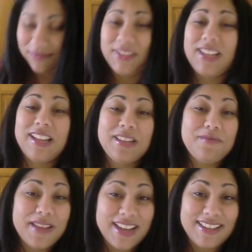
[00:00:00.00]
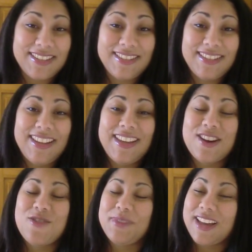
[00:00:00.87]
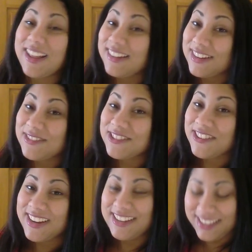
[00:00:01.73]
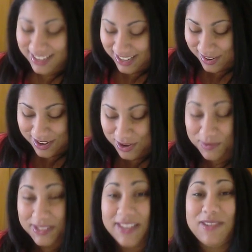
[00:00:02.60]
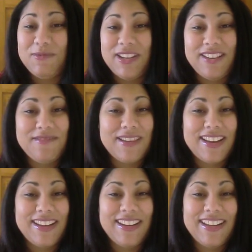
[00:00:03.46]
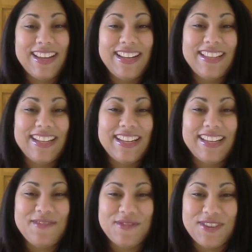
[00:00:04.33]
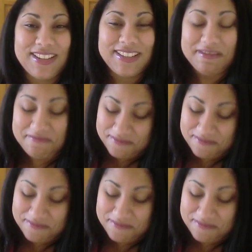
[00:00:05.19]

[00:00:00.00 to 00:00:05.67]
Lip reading: Y'all are the best. I hope your holiday was great. I hope Santa bought everybody anything that they wanted.